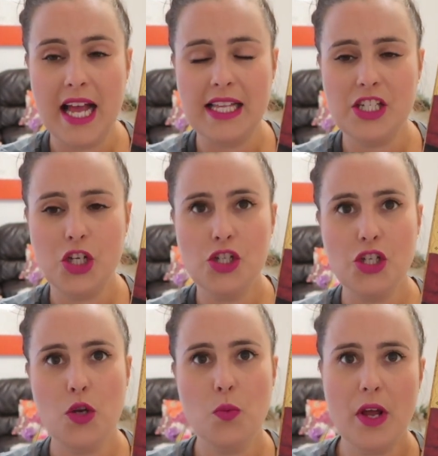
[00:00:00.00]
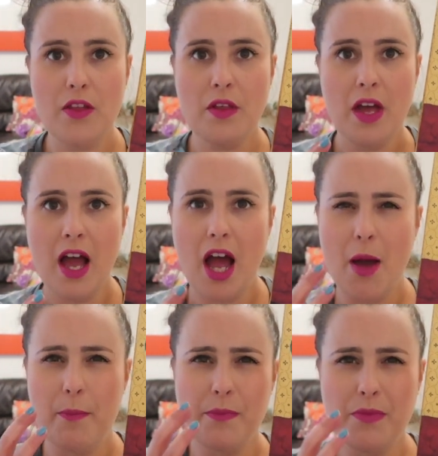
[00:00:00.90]
and could do with
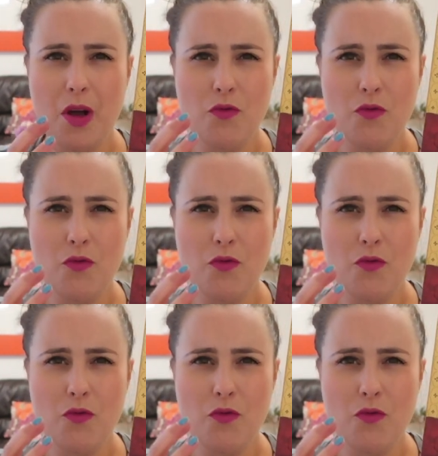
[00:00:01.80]
um,